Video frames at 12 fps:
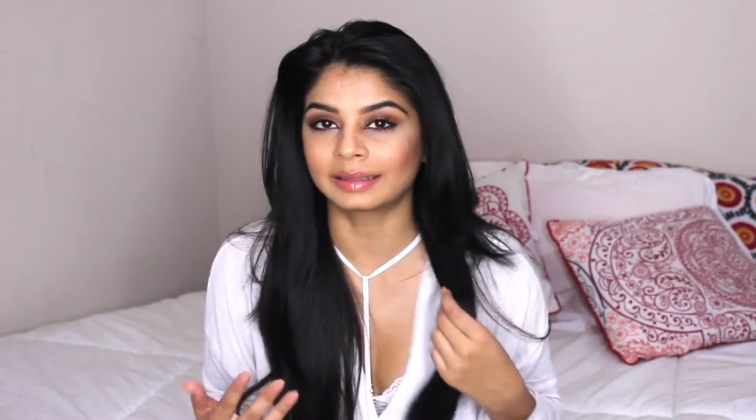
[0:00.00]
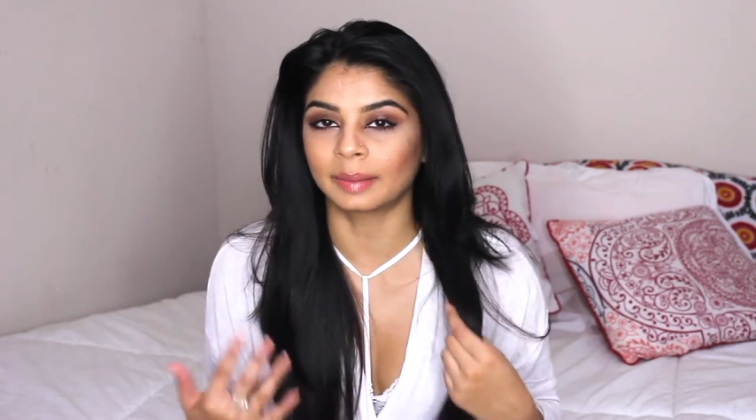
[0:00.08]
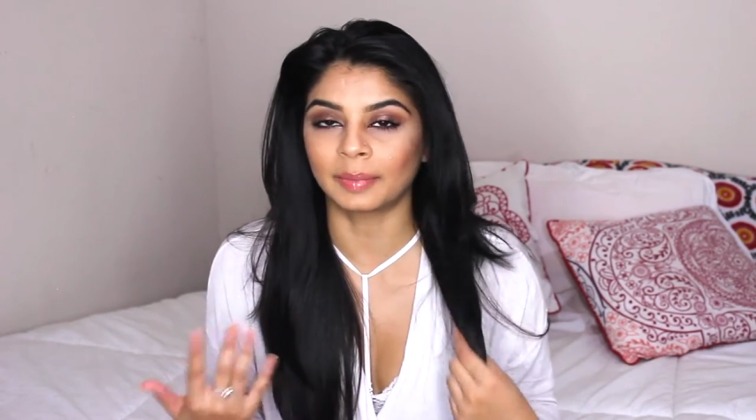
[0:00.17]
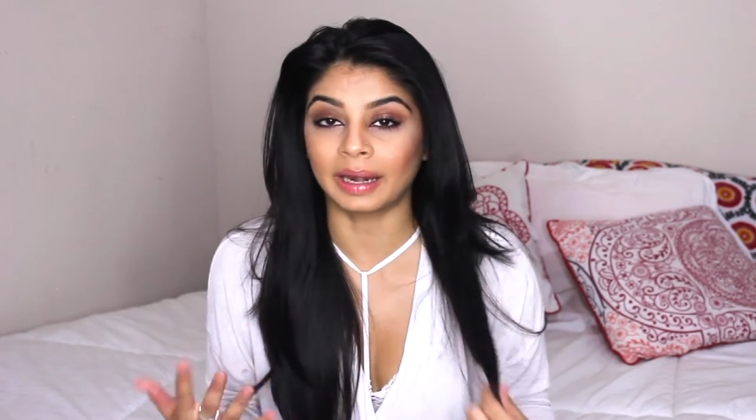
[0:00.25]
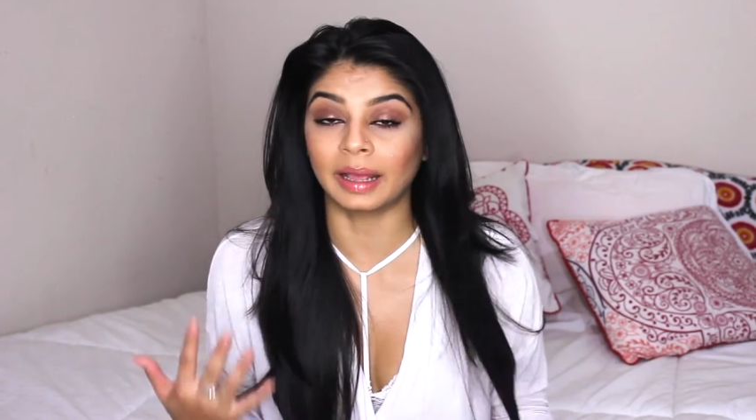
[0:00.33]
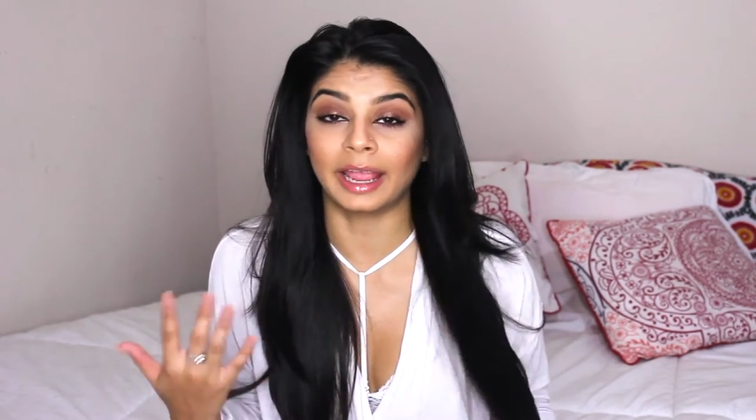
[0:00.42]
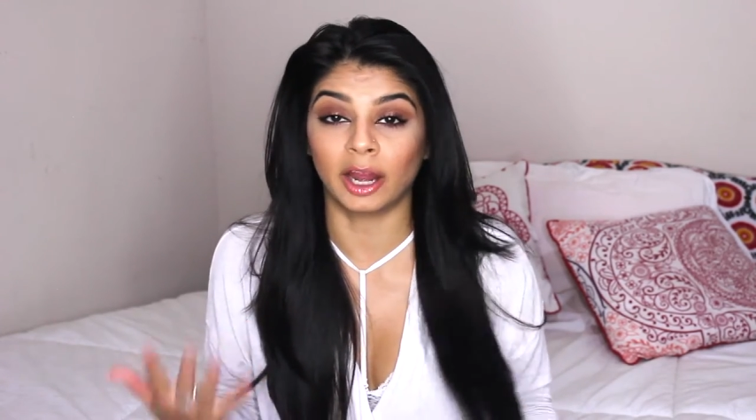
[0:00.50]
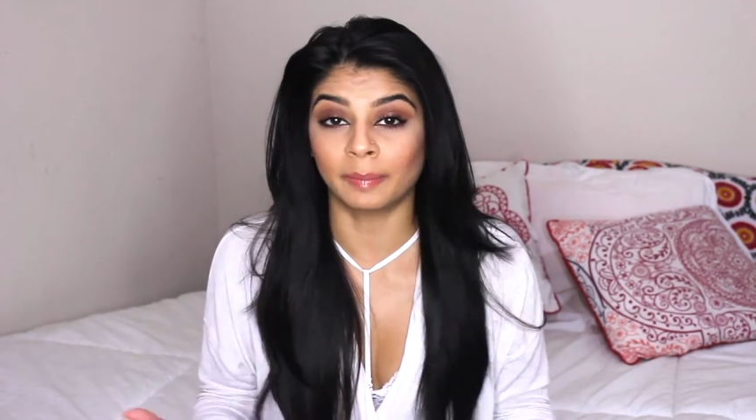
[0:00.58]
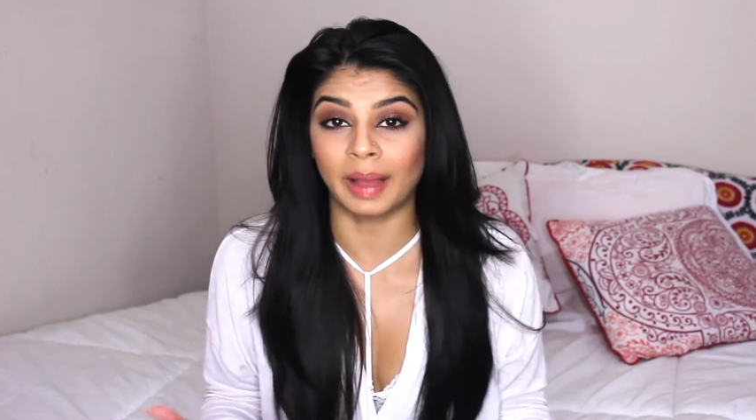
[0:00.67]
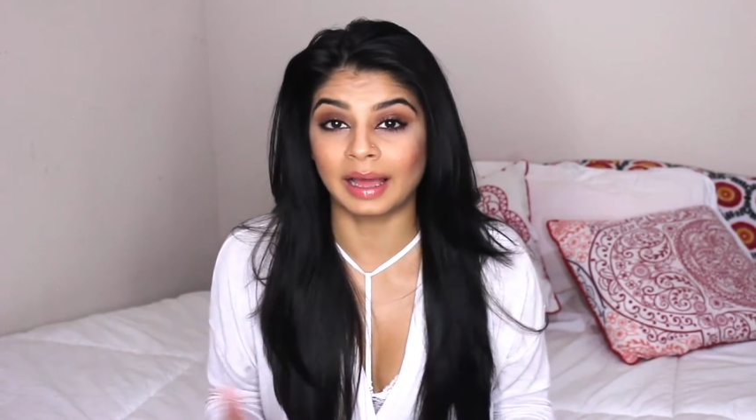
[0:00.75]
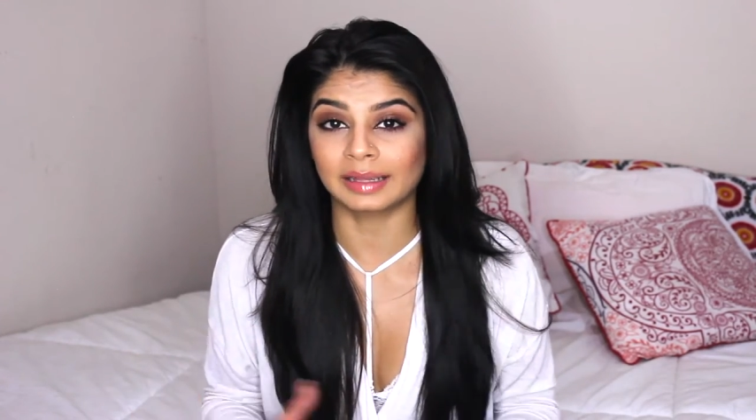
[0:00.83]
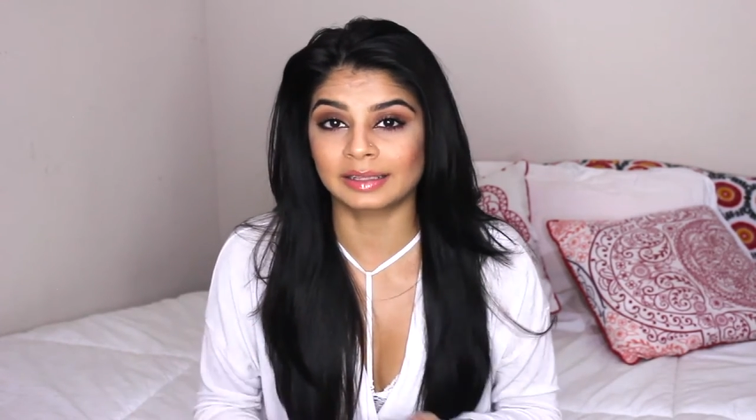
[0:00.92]
some kind of hair
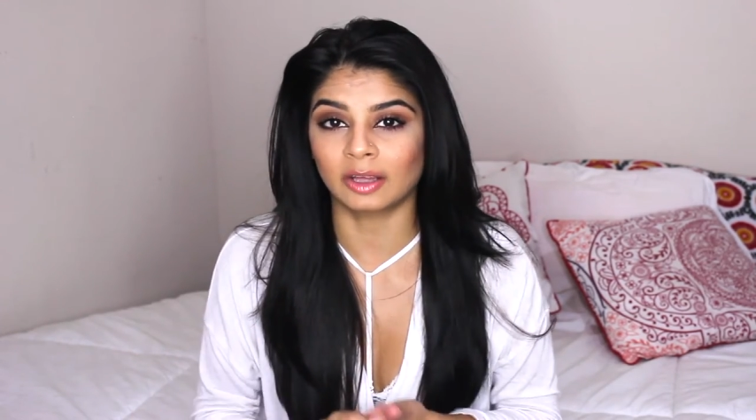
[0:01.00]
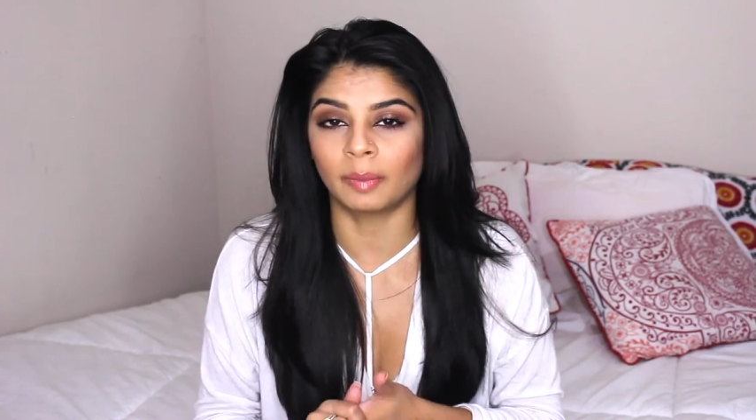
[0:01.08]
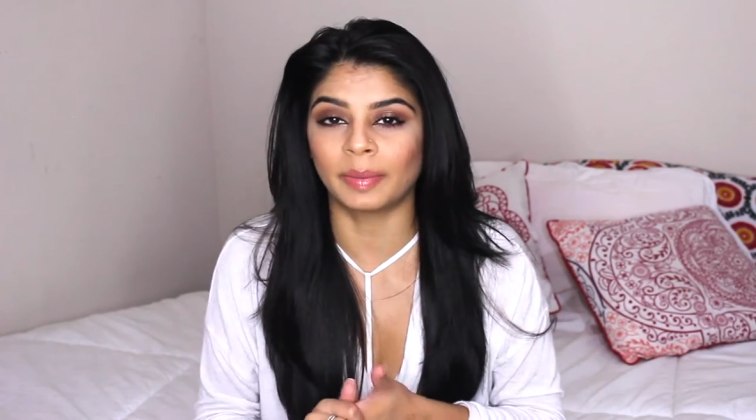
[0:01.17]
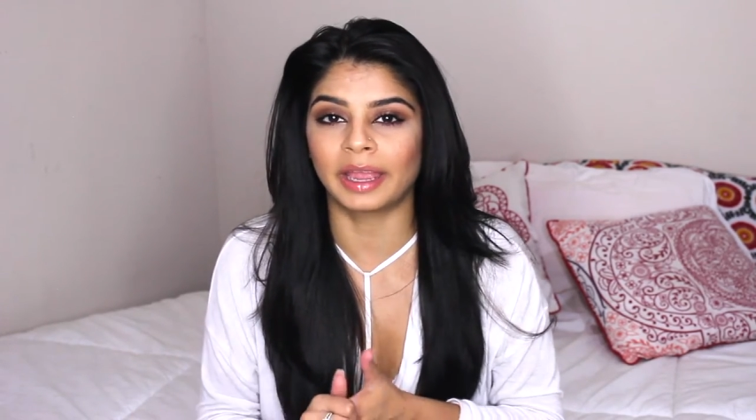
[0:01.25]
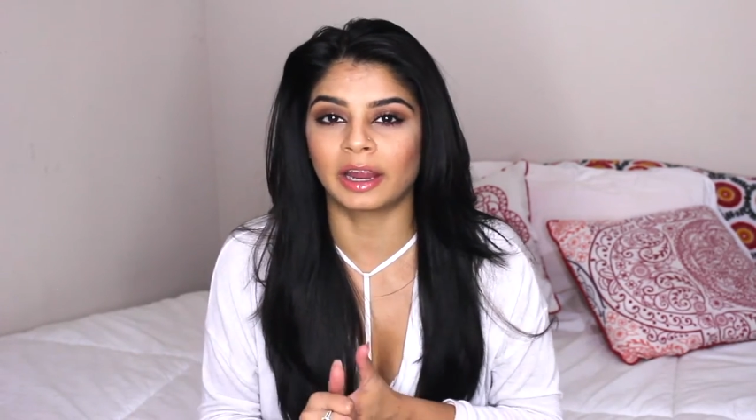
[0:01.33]
mask on my